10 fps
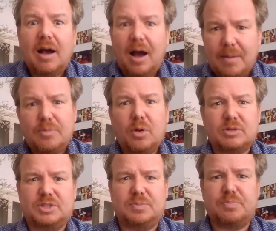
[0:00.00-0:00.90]
I'm
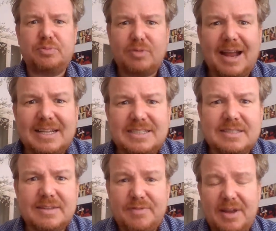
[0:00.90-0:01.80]
not
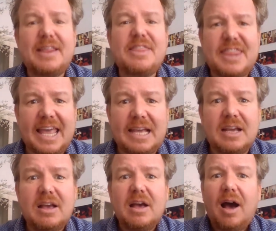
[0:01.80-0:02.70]
depressed. If
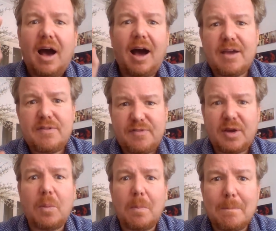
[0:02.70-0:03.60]
anything, I
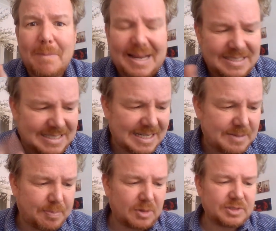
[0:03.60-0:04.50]
feel mentally
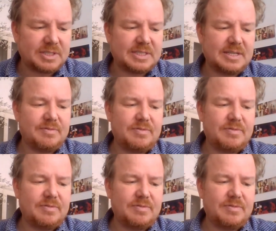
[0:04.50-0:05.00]
positive.